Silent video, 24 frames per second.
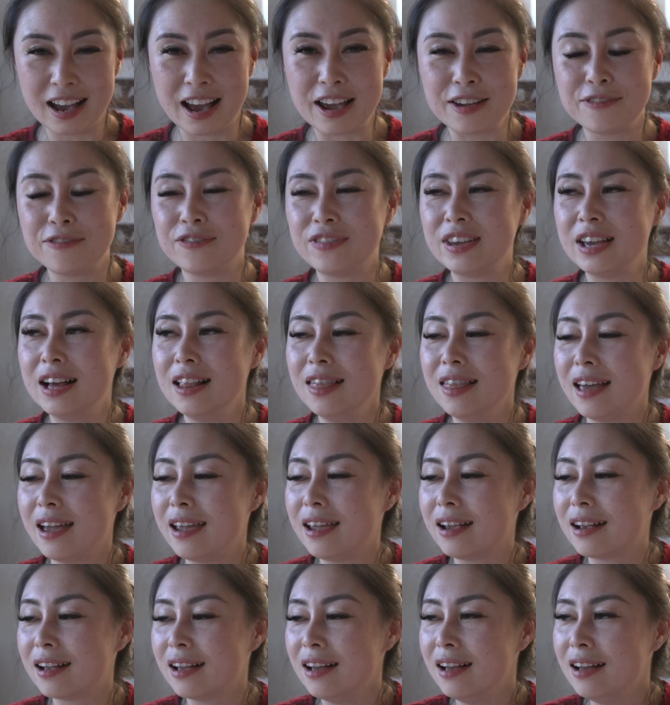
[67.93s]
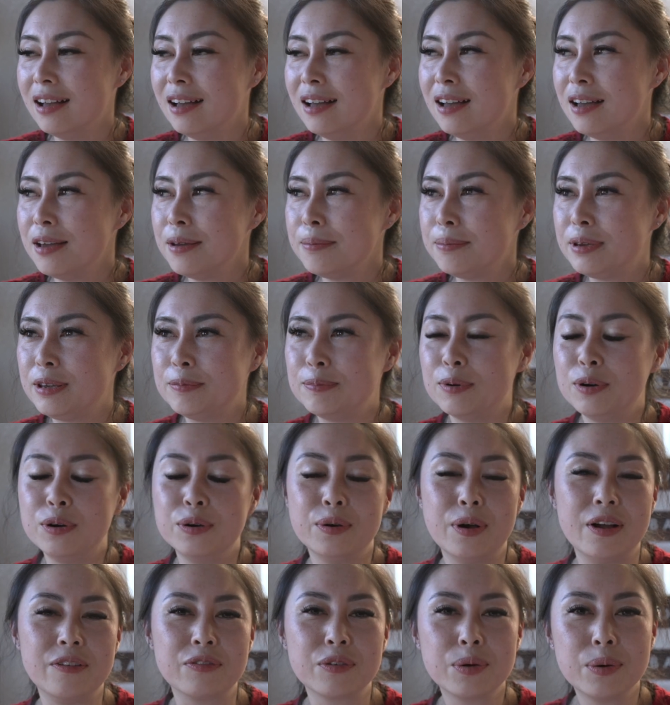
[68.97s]
I feel like people
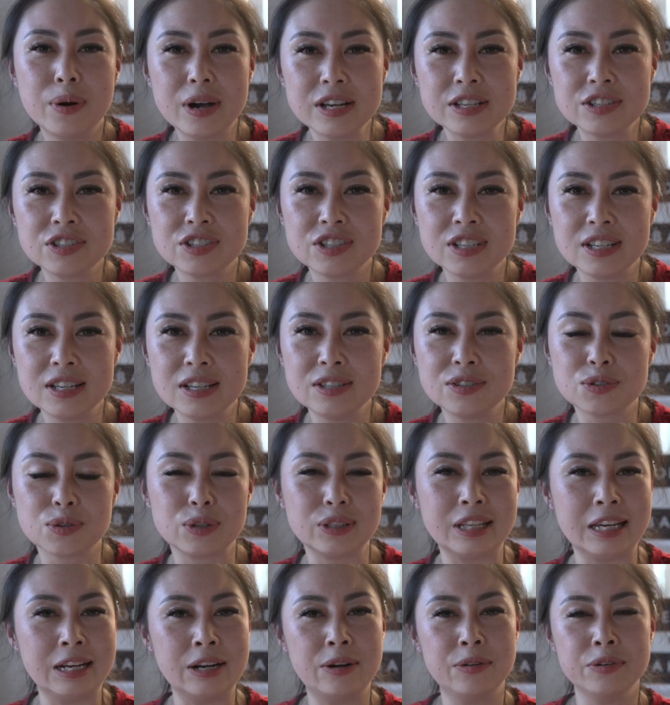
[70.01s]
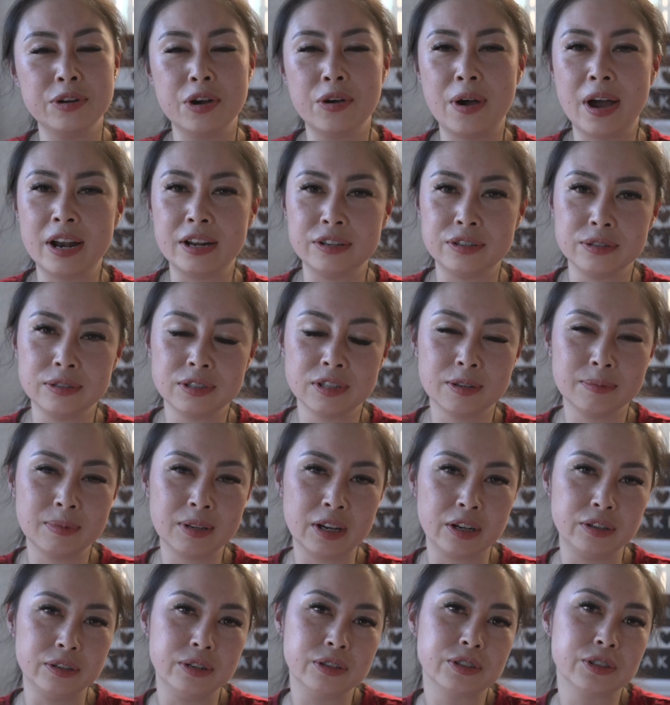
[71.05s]
who have questions or they don't know how to do
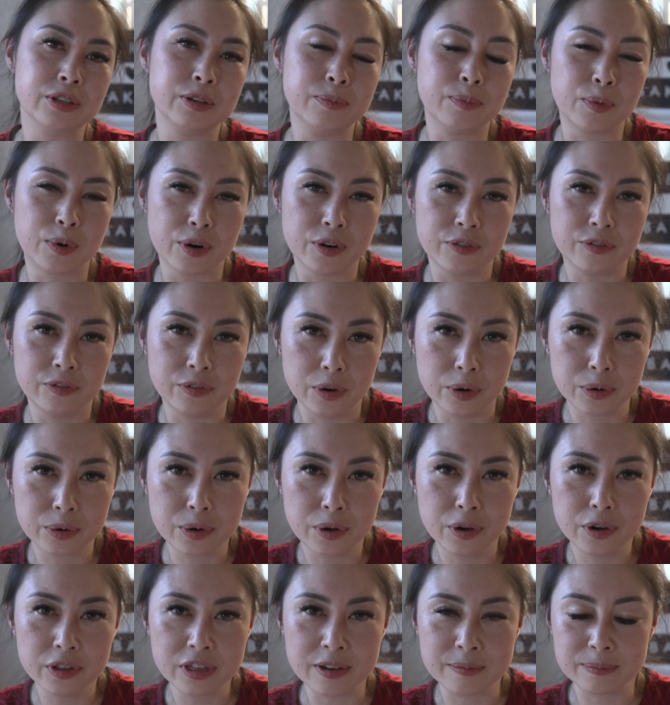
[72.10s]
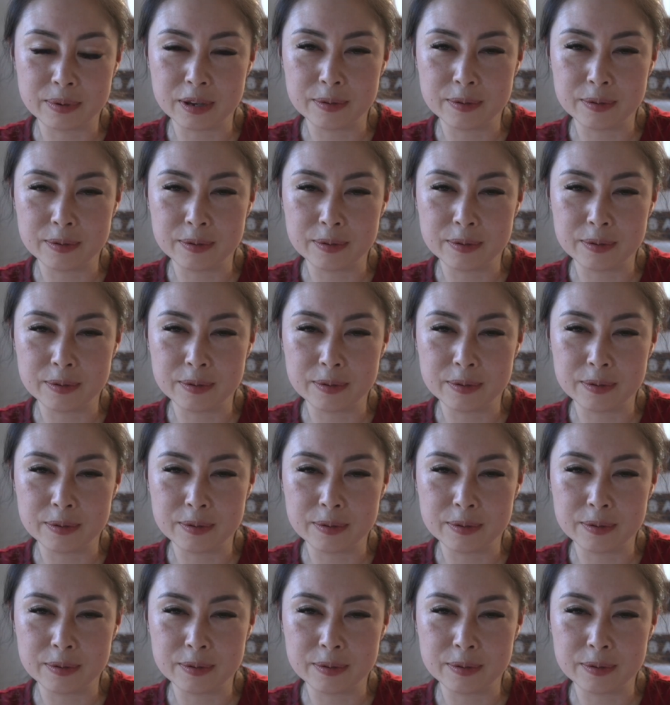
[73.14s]
something are usually more vocal than